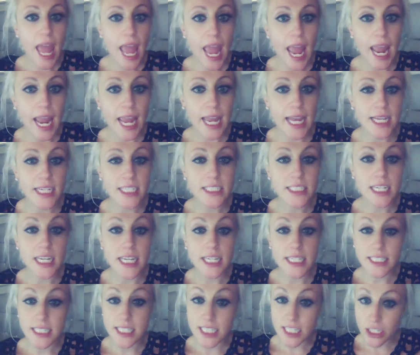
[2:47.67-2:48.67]
And
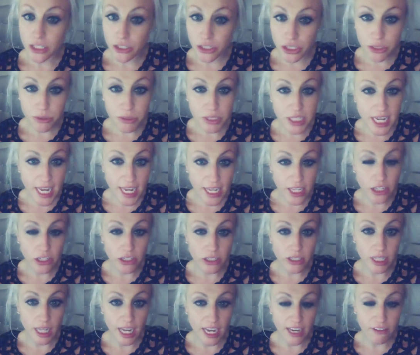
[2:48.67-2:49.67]
until you take
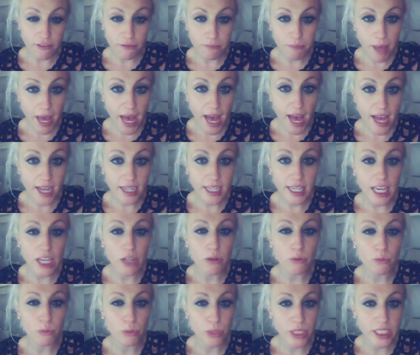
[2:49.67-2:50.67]
your life back
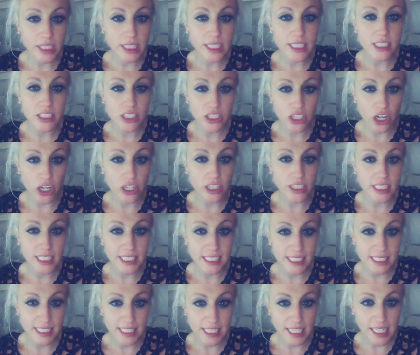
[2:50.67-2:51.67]
and really start to
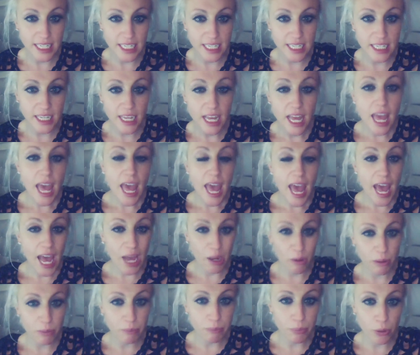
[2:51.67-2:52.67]
see
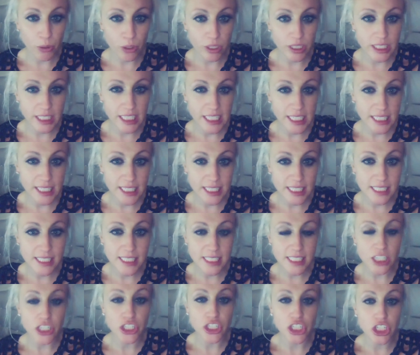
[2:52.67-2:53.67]
how important it
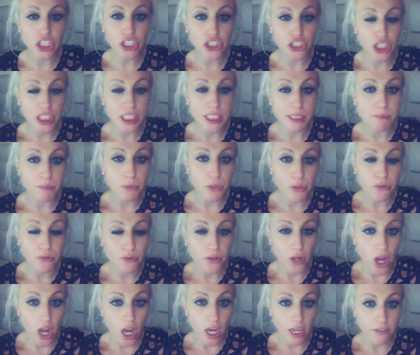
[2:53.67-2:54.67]
is to just move
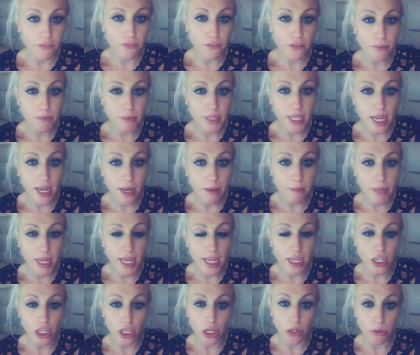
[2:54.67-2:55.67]
on from them
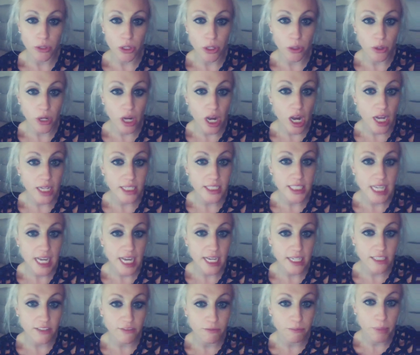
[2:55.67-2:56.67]
and go no
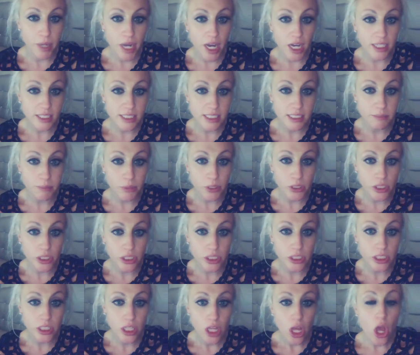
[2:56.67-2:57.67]
contact if
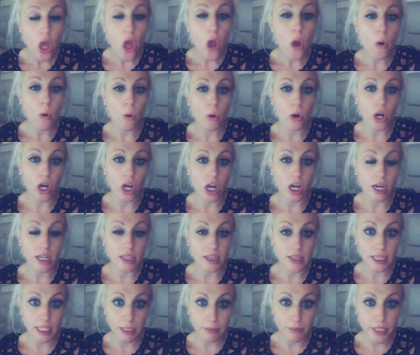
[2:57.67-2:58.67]
possible, or
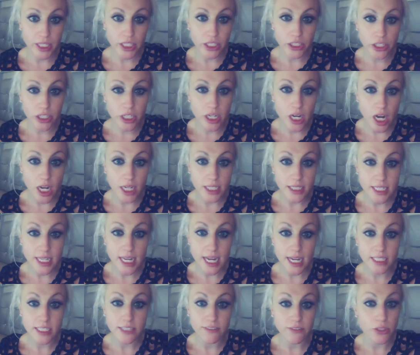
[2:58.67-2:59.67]
limit your
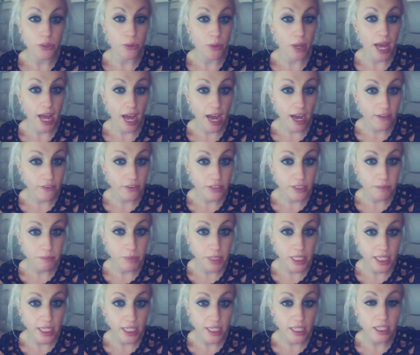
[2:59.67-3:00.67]
contact if you have to
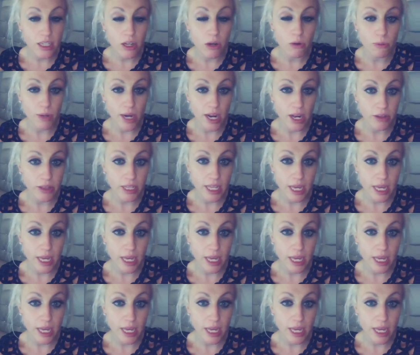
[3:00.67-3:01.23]
be around